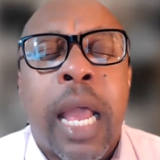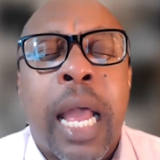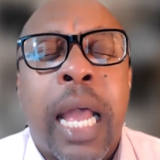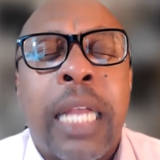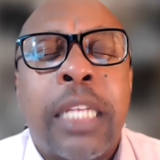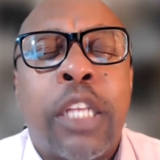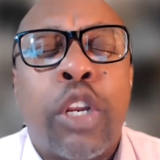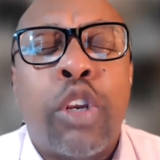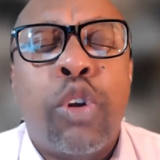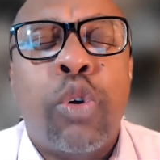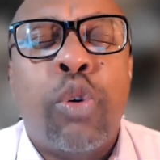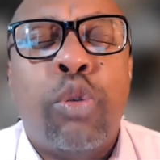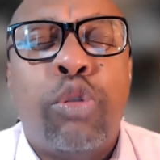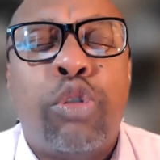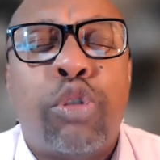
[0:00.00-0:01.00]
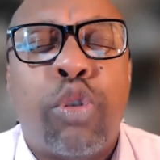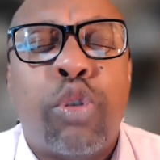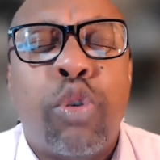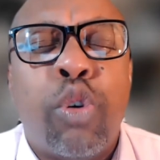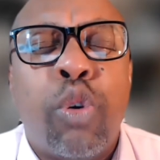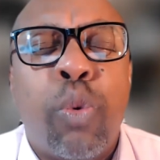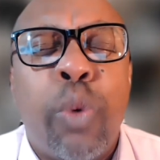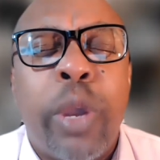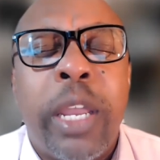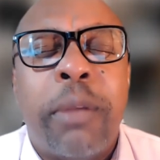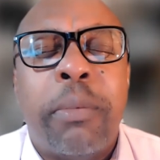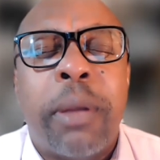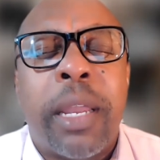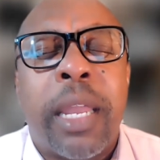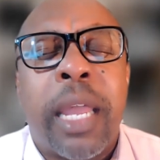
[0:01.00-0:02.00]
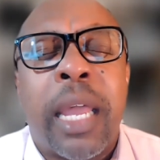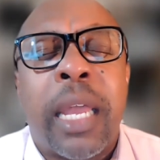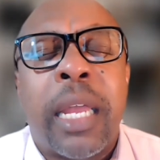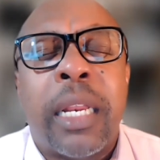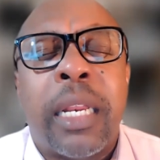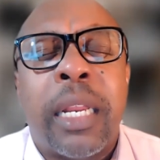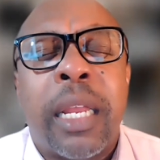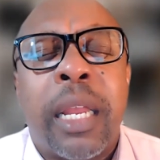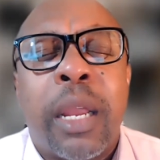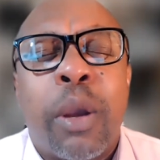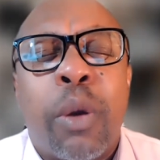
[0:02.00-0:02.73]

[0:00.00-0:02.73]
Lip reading: as a new school week begins.